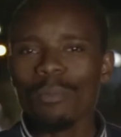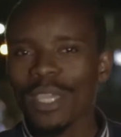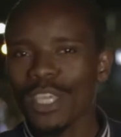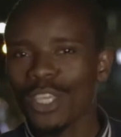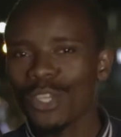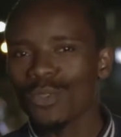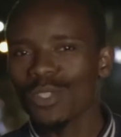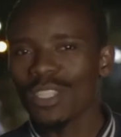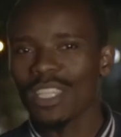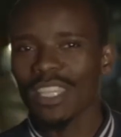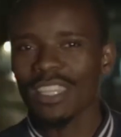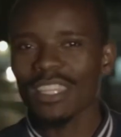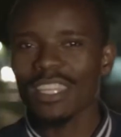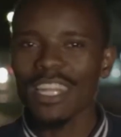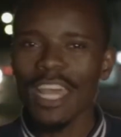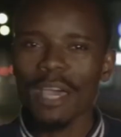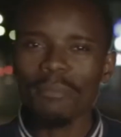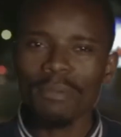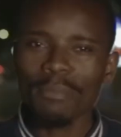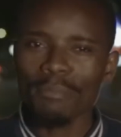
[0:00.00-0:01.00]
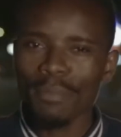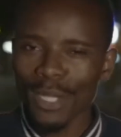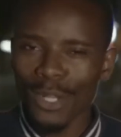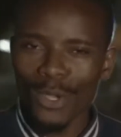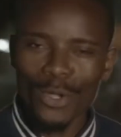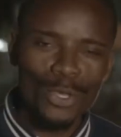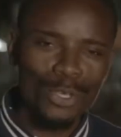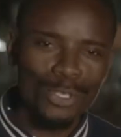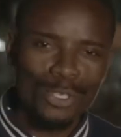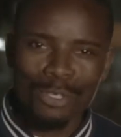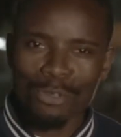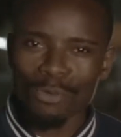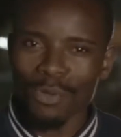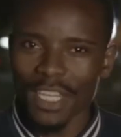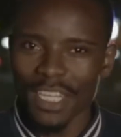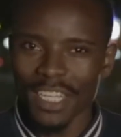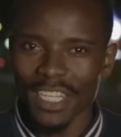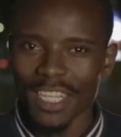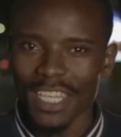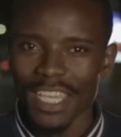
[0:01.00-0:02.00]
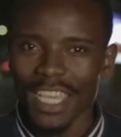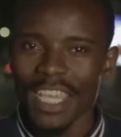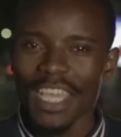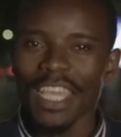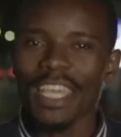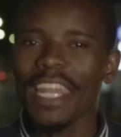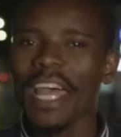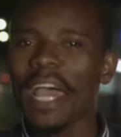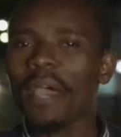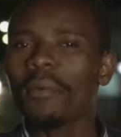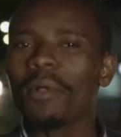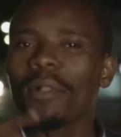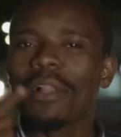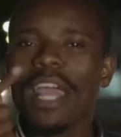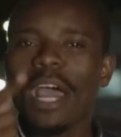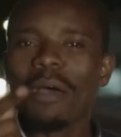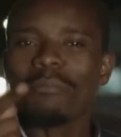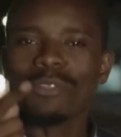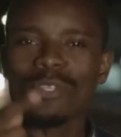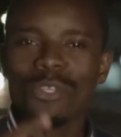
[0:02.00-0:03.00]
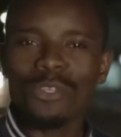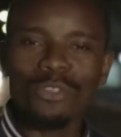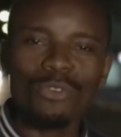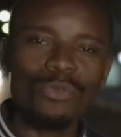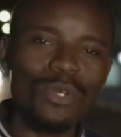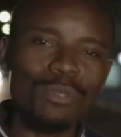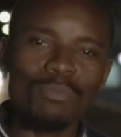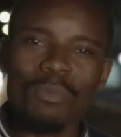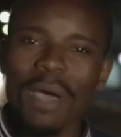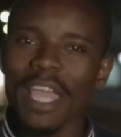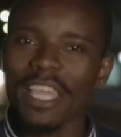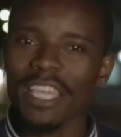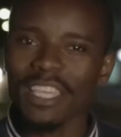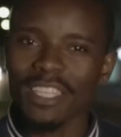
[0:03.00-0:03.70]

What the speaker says: me using the number below your screen, and I will come to you with my